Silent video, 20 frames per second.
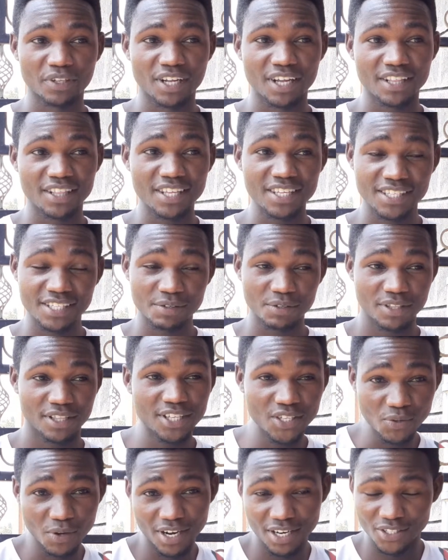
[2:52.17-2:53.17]

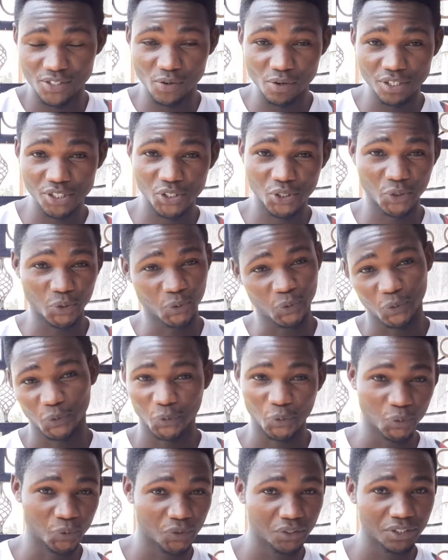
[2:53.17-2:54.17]
this one is going
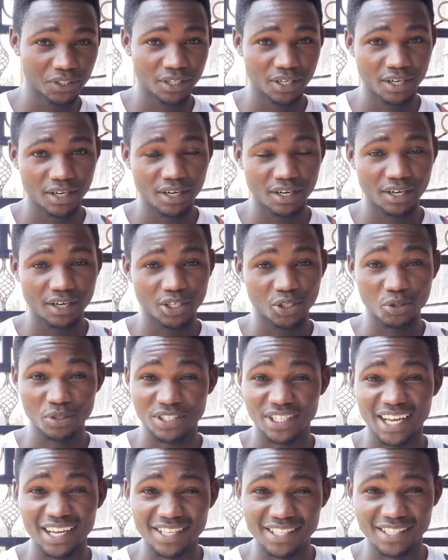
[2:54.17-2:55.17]
to
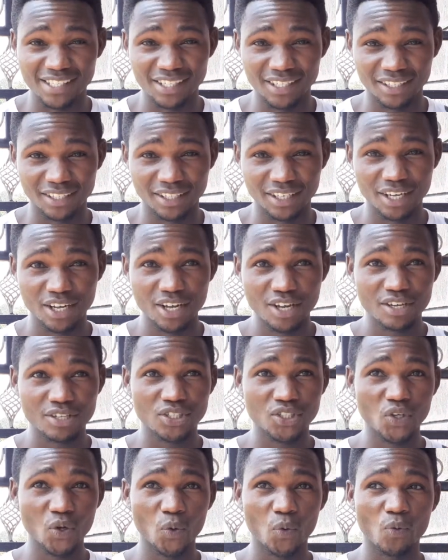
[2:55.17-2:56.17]
succeed,
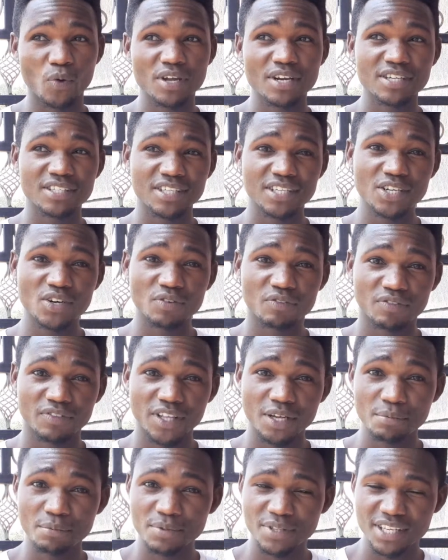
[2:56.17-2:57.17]
so instead of
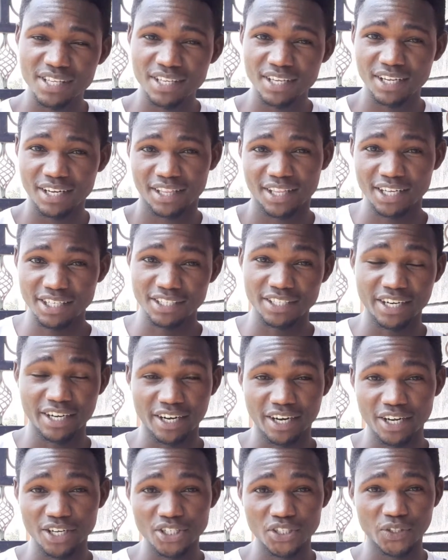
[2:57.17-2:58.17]
them thinking that
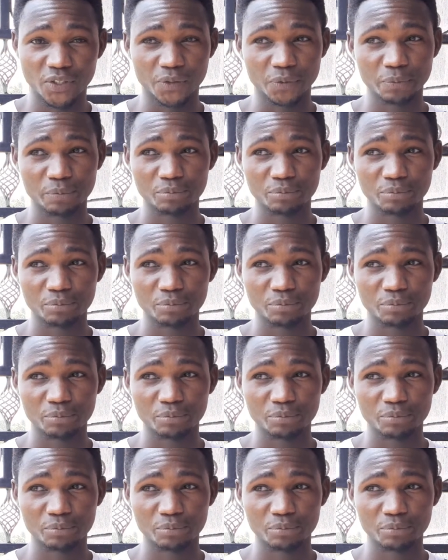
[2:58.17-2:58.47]
direction,